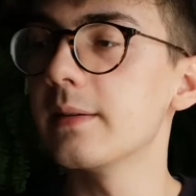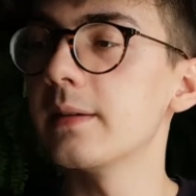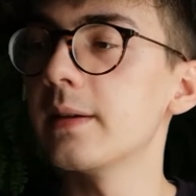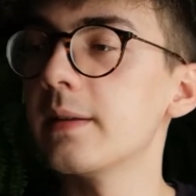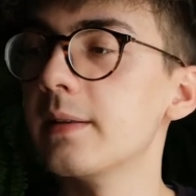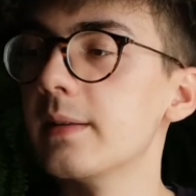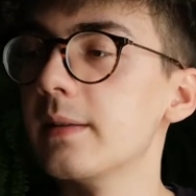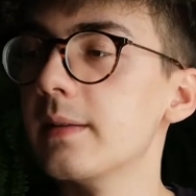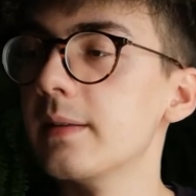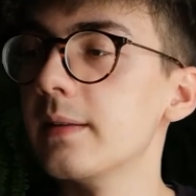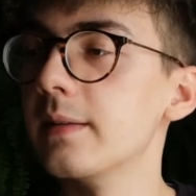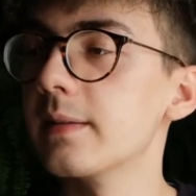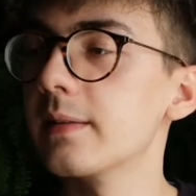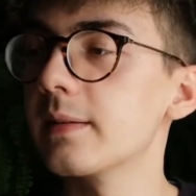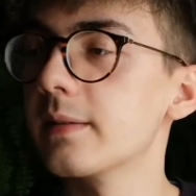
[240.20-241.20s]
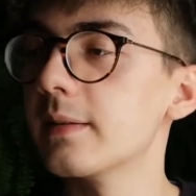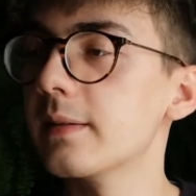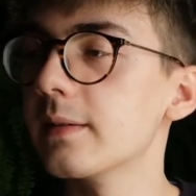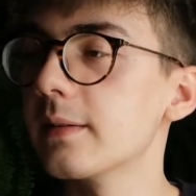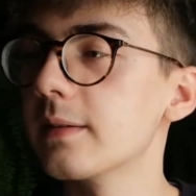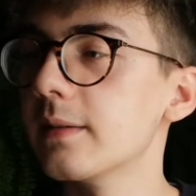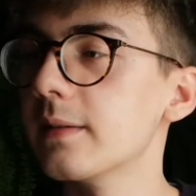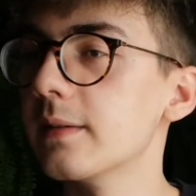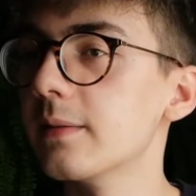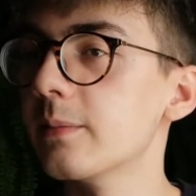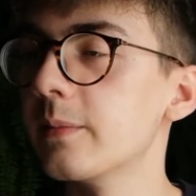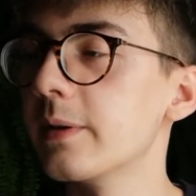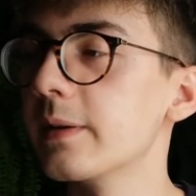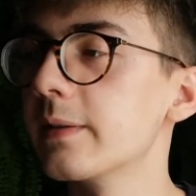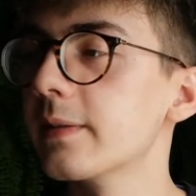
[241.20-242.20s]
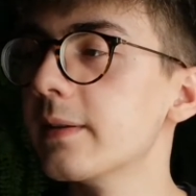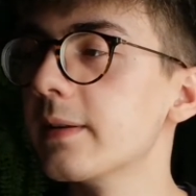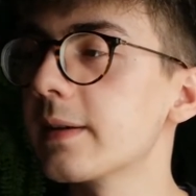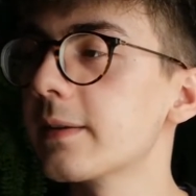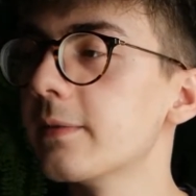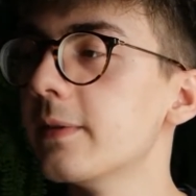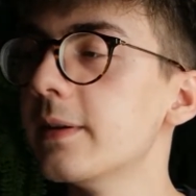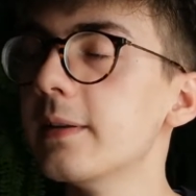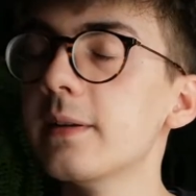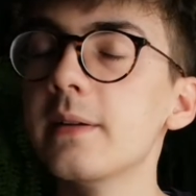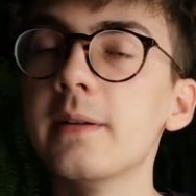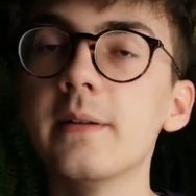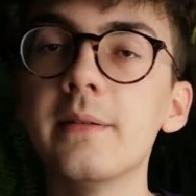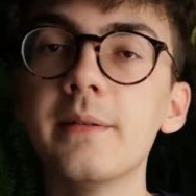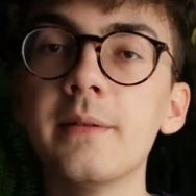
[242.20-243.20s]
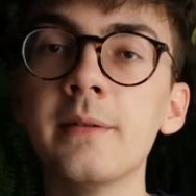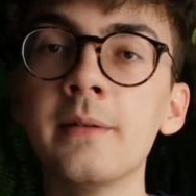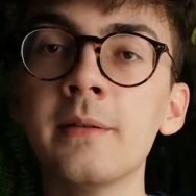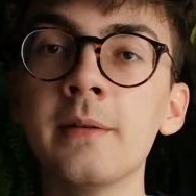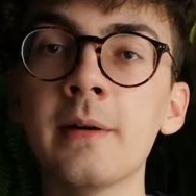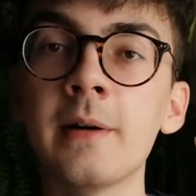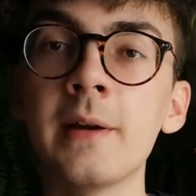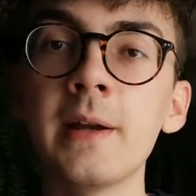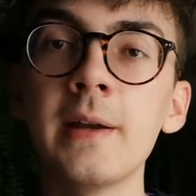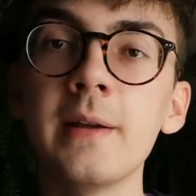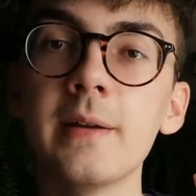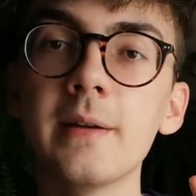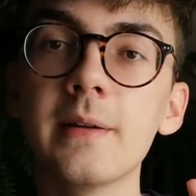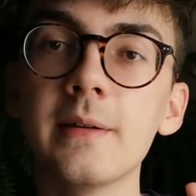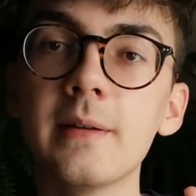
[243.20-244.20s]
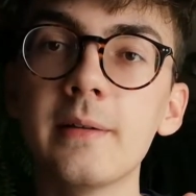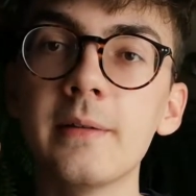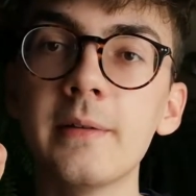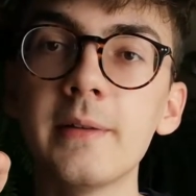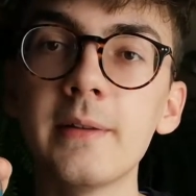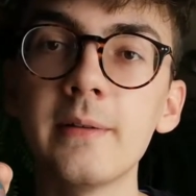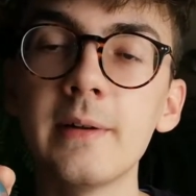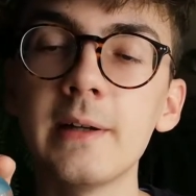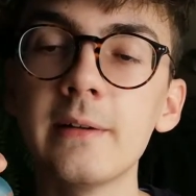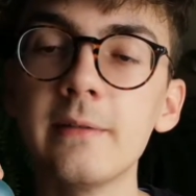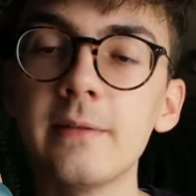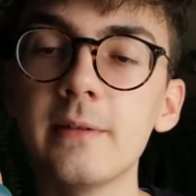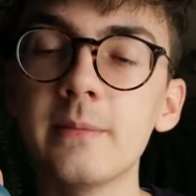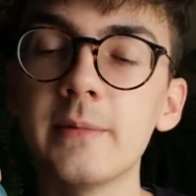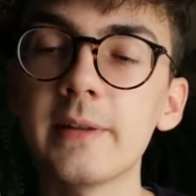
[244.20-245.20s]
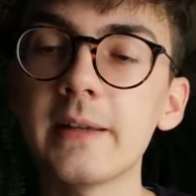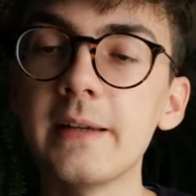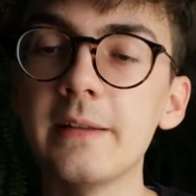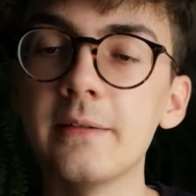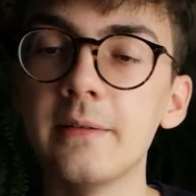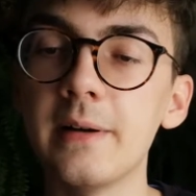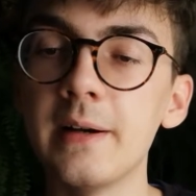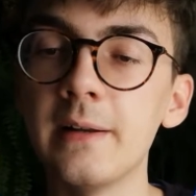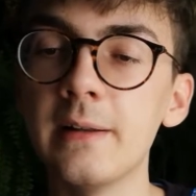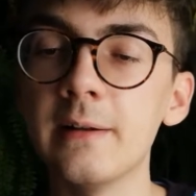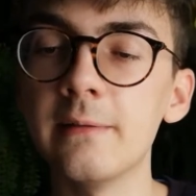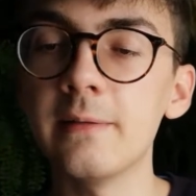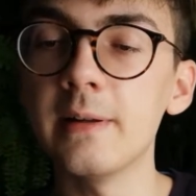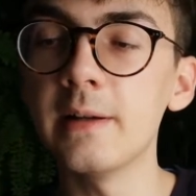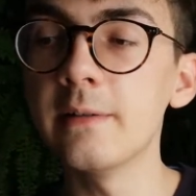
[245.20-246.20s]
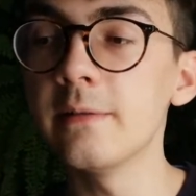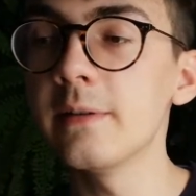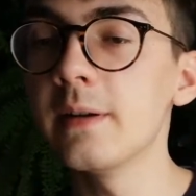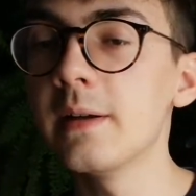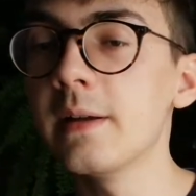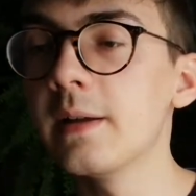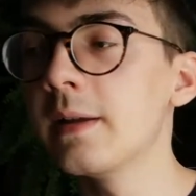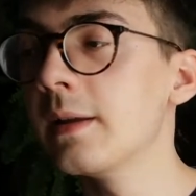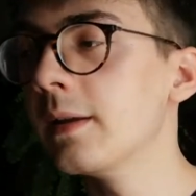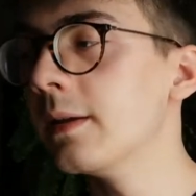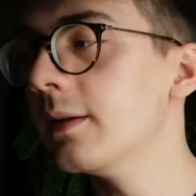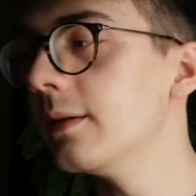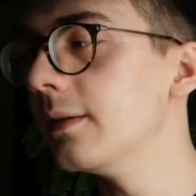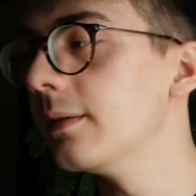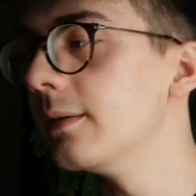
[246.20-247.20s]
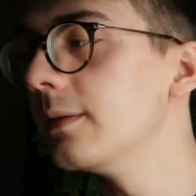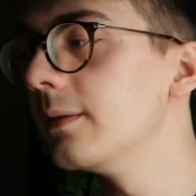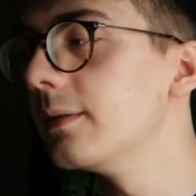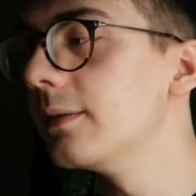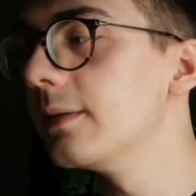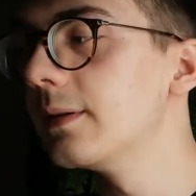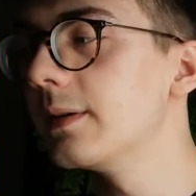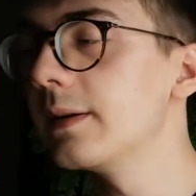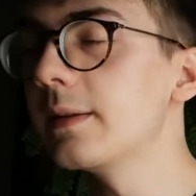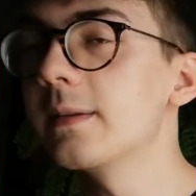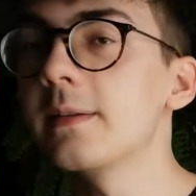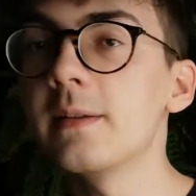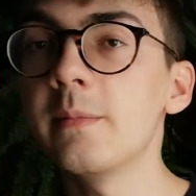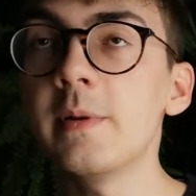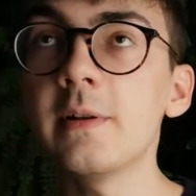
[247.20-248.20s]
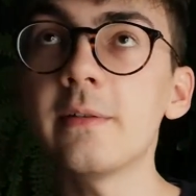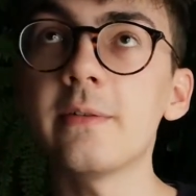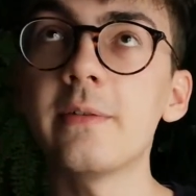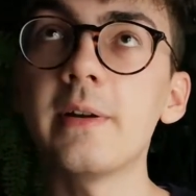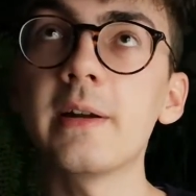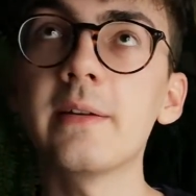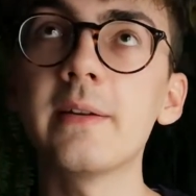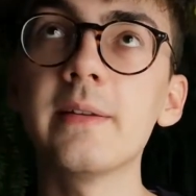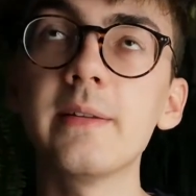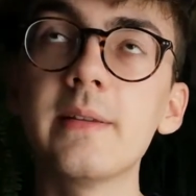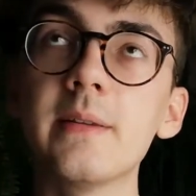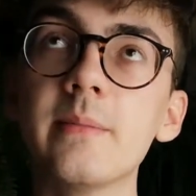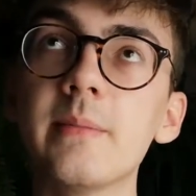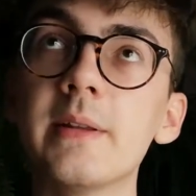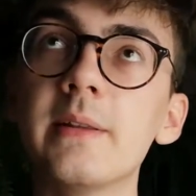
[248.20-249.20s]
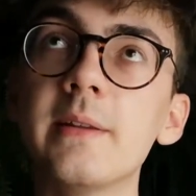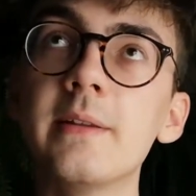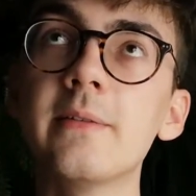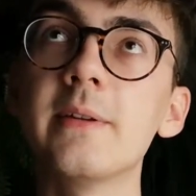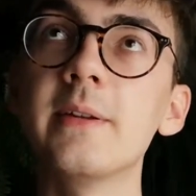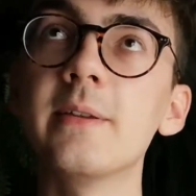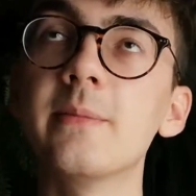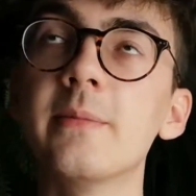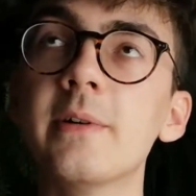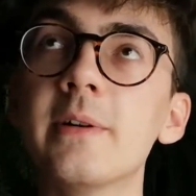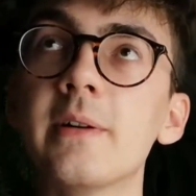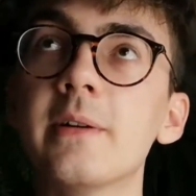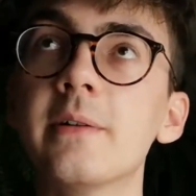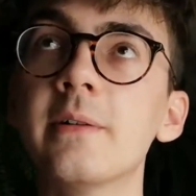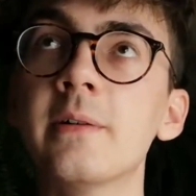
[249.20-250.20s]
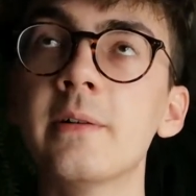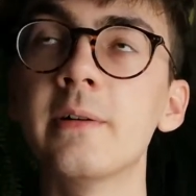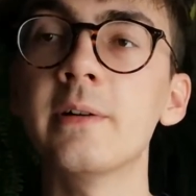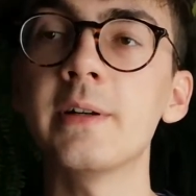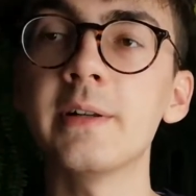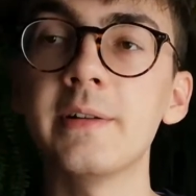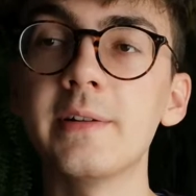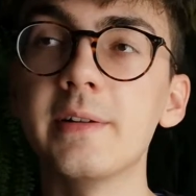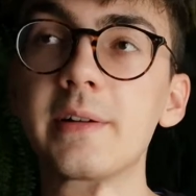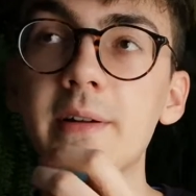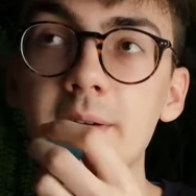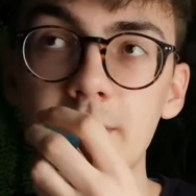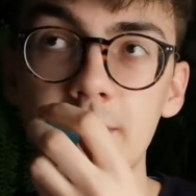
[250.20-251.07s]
and this brings the next one, I also have Moschino I Love Love. It's a similar fragrance, but this one is more orangey.